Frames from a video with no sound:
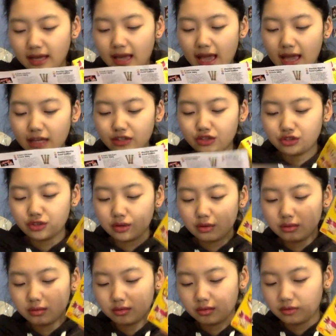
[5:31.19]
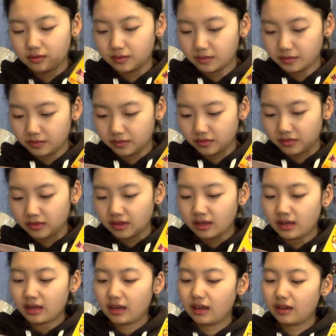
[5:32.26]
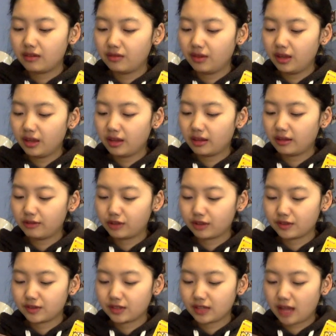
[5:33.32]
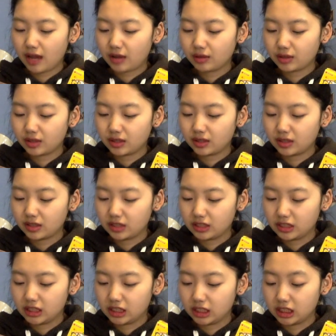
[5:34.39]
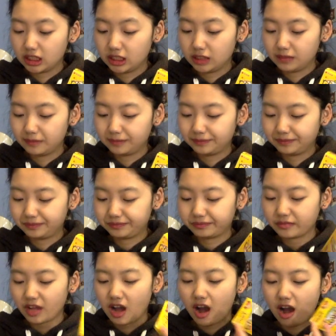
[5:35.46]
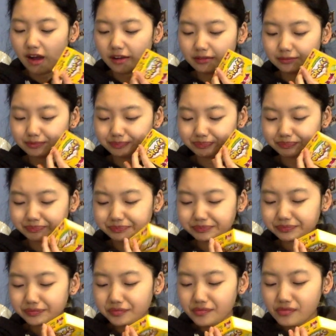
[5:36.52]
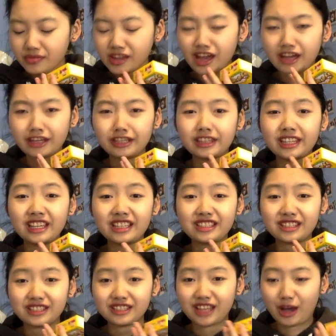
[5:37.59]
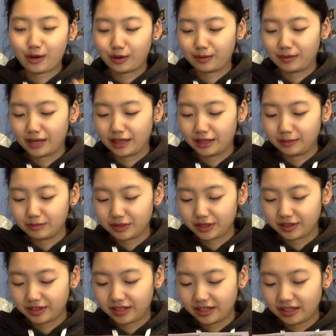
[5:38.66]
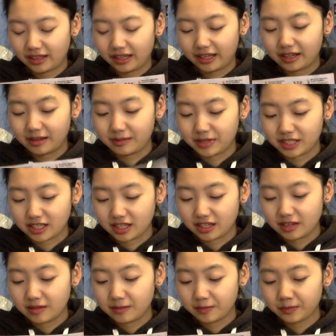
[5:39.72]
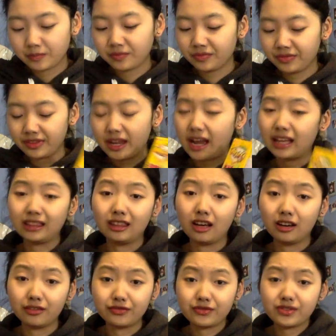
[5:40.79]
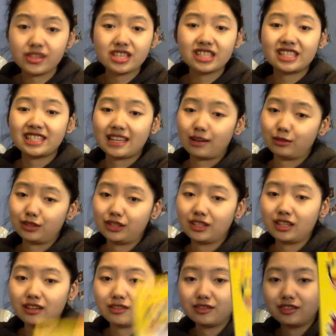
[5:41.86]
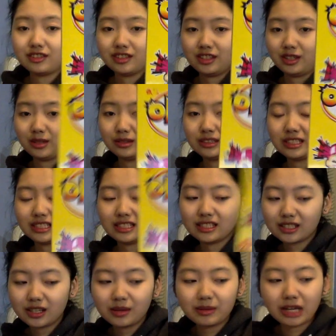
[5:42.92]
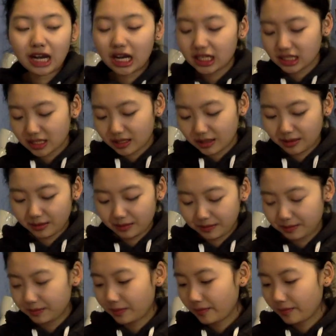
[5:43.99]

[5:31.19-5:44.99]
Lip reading: Aisho? A bit lover of sour. Ah. I can taste the sour. My lips are like in my tongue. I love sour stuff. So this is gonna be awesome.